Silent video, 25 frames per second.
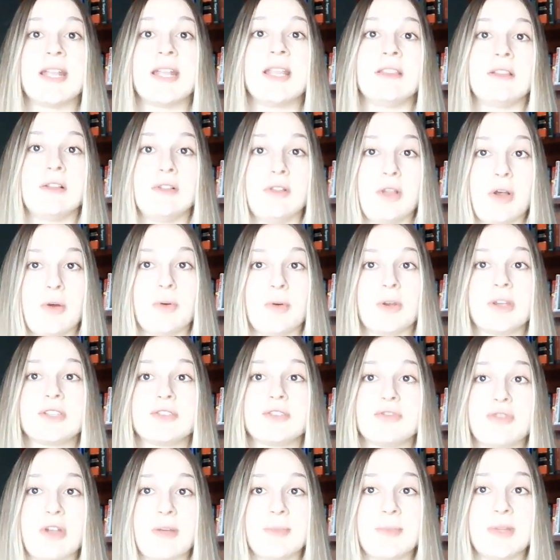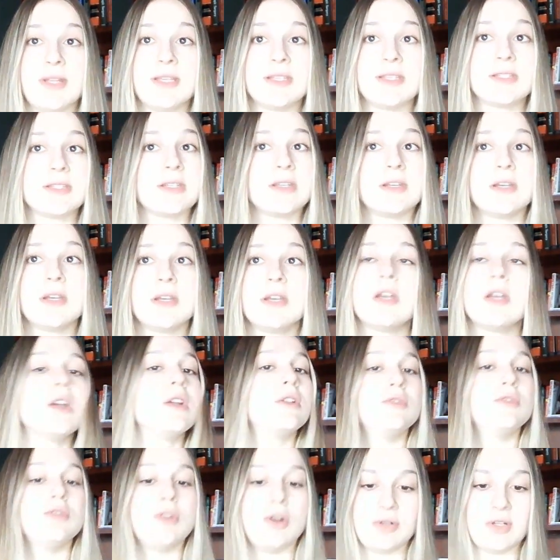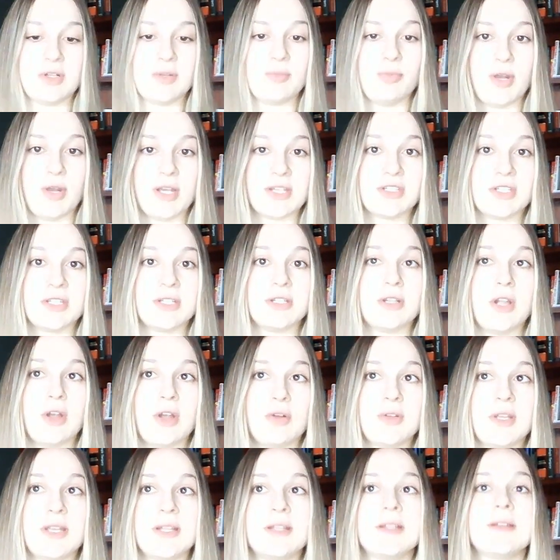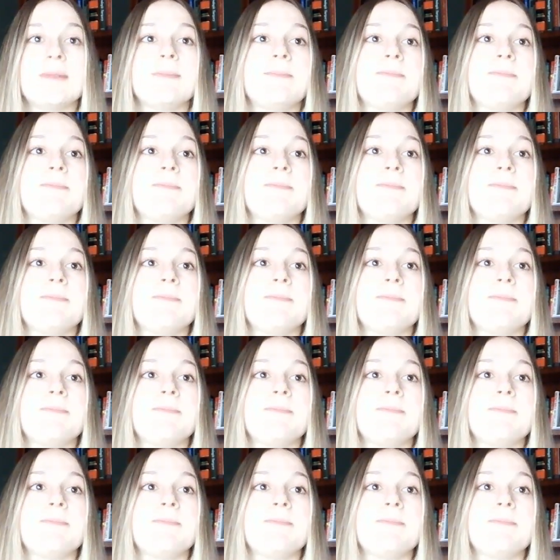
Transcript: in the lower extremities. No depression noted.